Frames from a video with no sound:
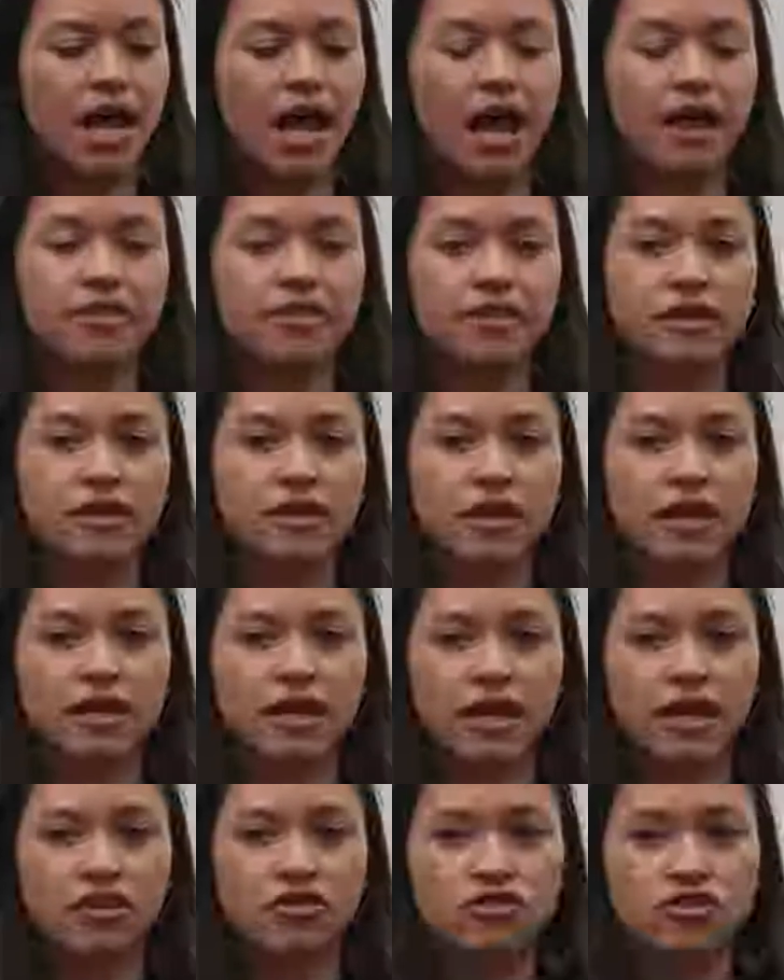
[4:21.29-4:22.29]
at the
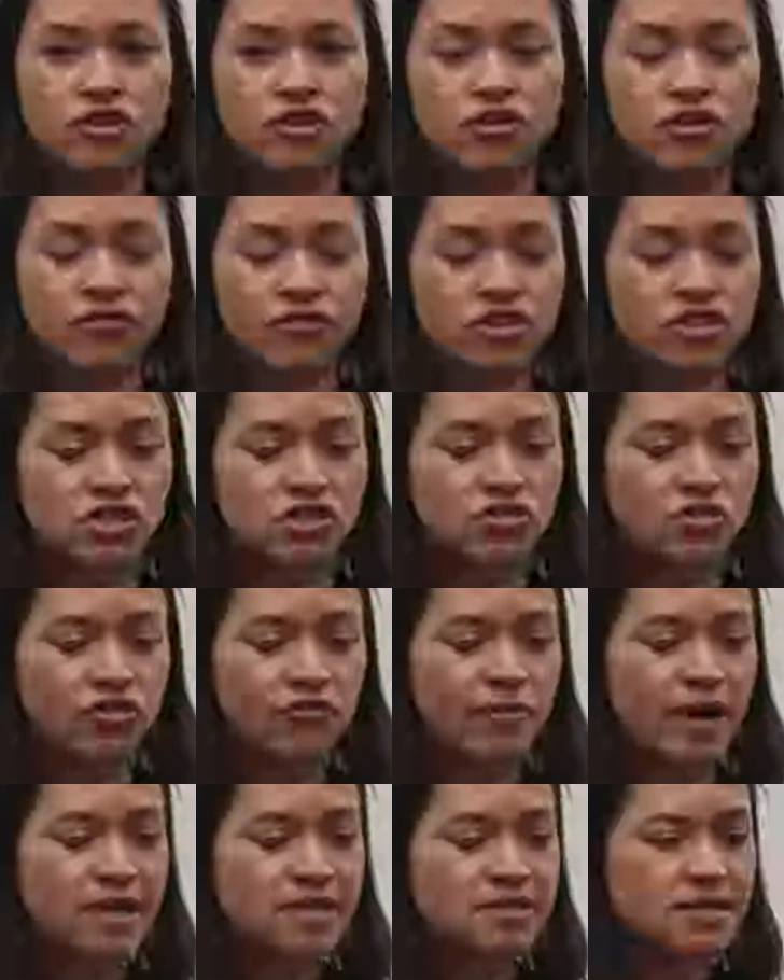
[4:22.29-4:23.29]
Indiana University School
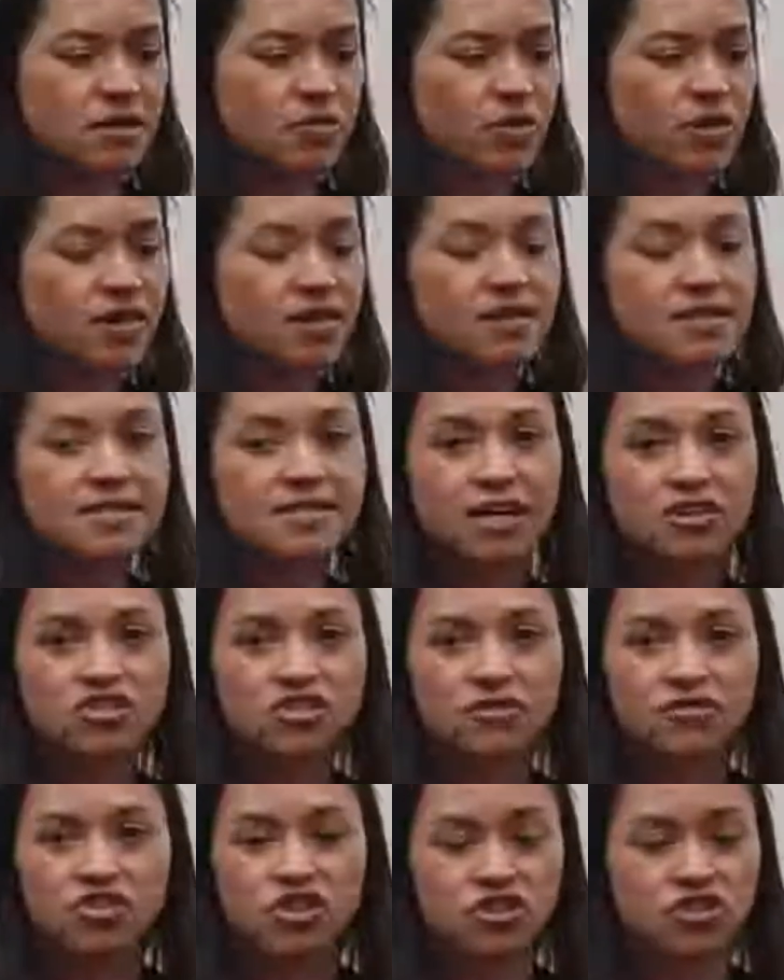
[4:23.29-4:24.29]
of Medicine within the
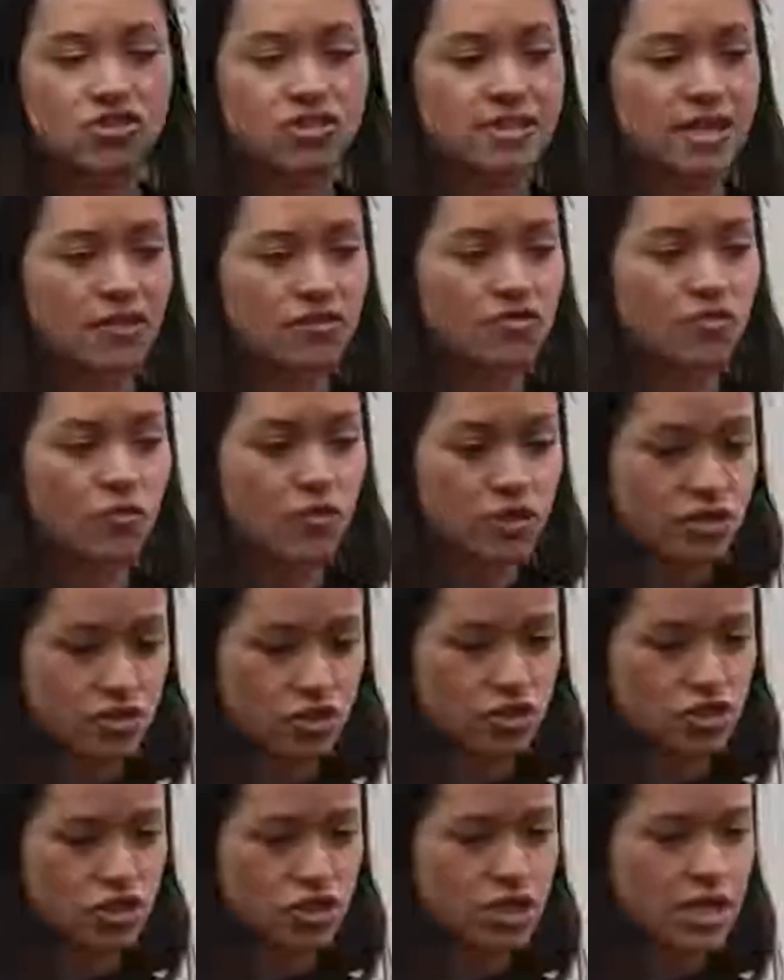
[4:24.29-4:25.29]
section of Children's Health
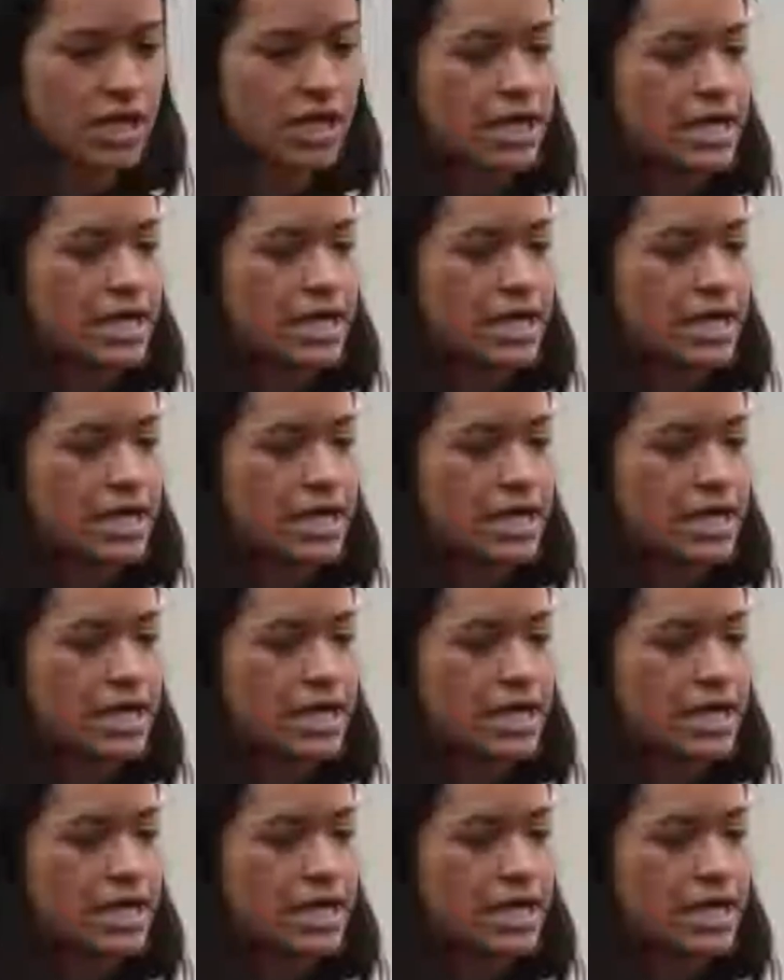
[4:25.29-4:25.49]
Research.